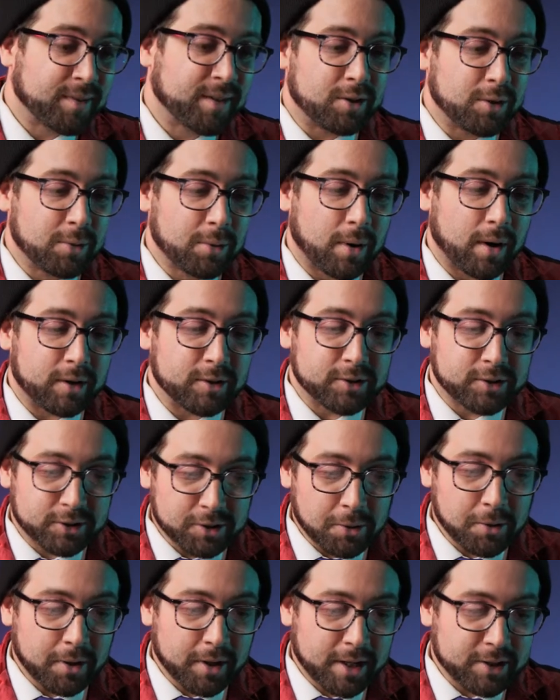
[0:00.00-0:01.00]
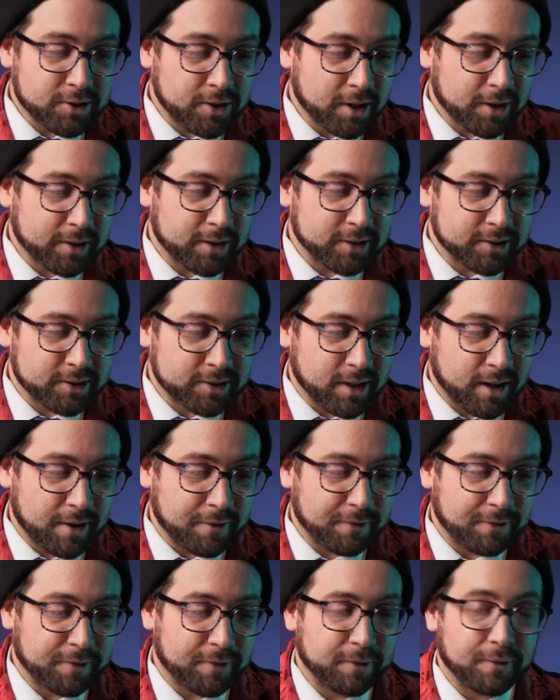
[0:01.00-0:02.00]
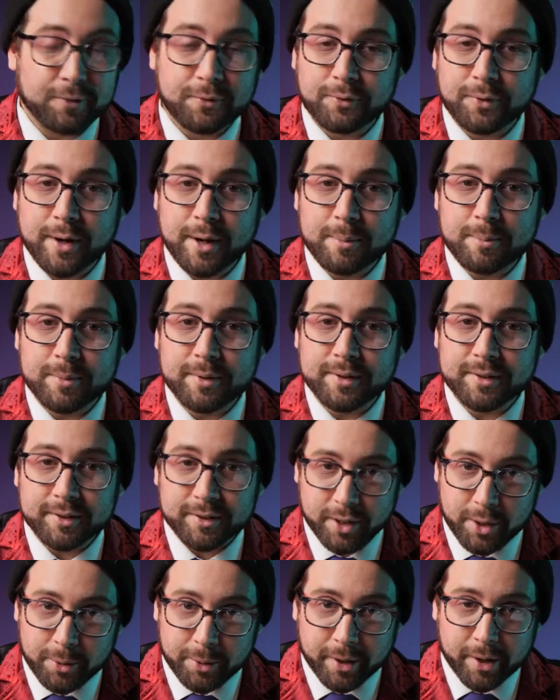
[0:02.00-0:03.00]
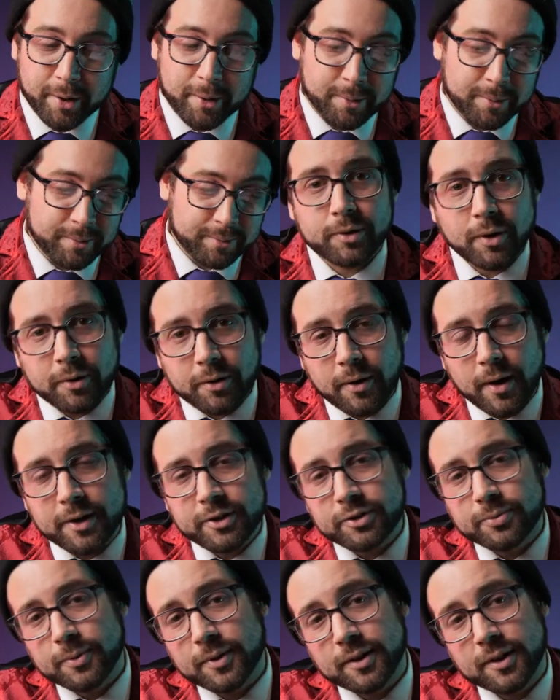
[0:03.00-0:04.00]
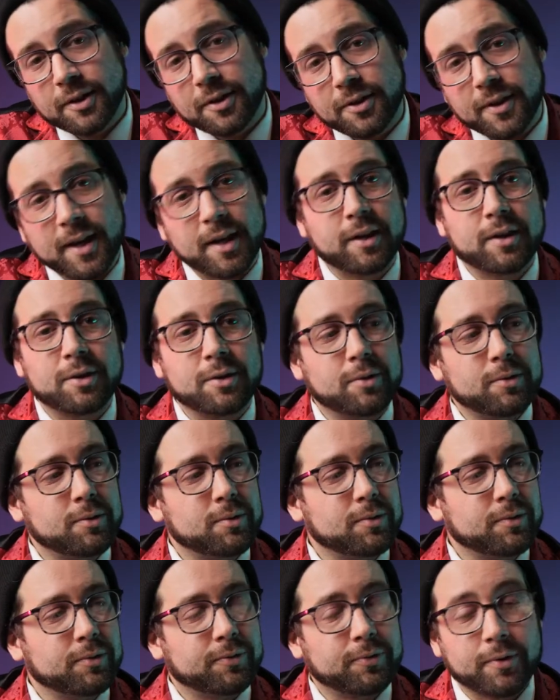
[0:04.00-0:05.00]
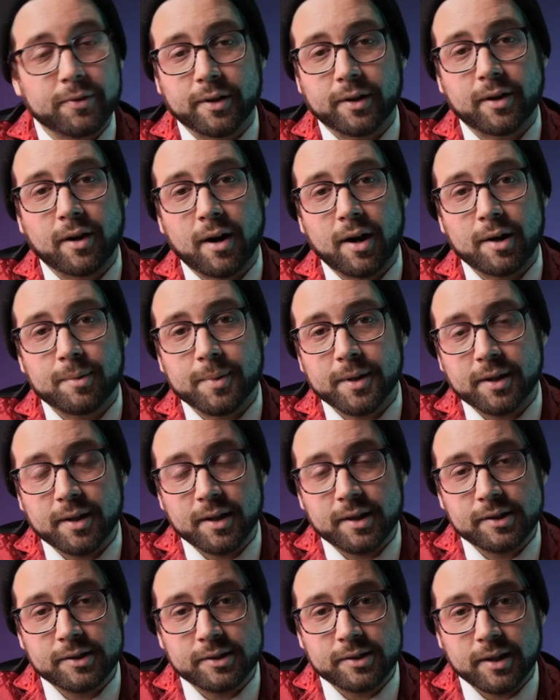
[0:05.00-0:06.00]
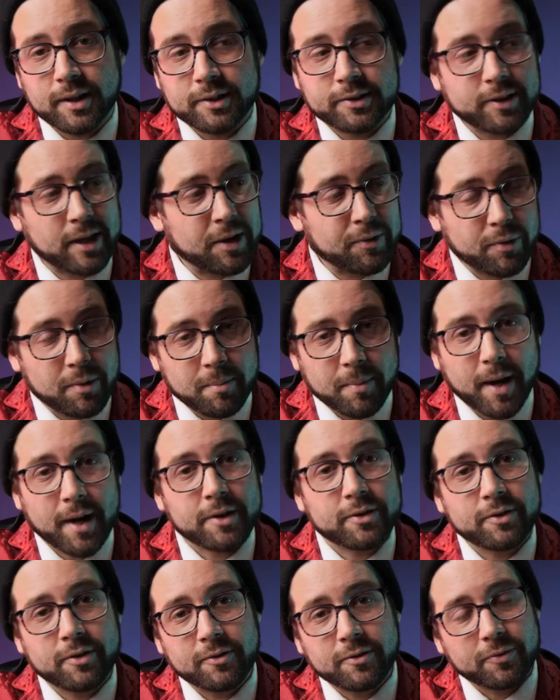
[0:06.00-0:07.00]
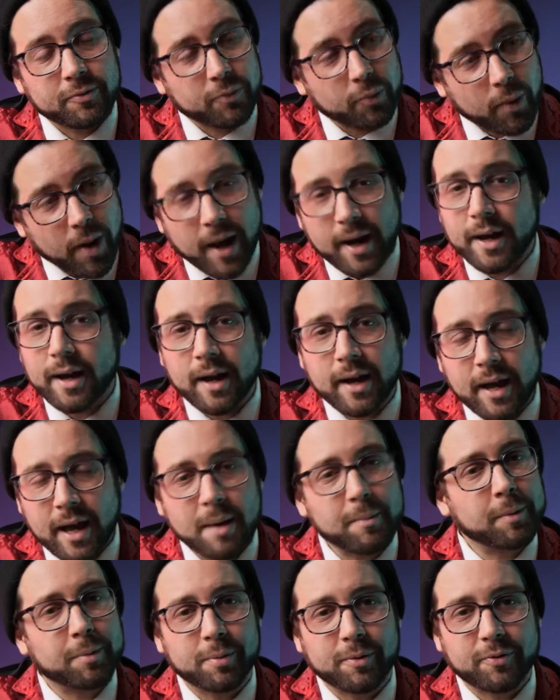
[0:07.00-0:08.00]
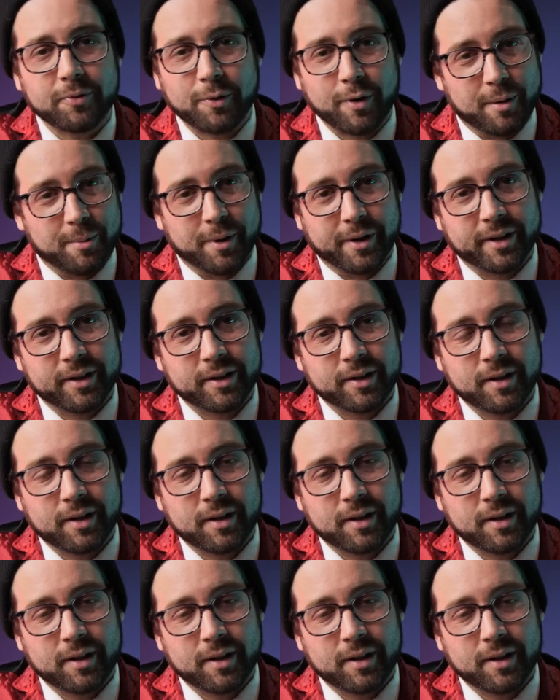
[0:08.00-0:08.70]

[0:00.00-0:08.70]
You are so good at juggling stuff. From Lolo. Lolo, I just wanted to thank you for the card because it's a reminder of why I am a performer.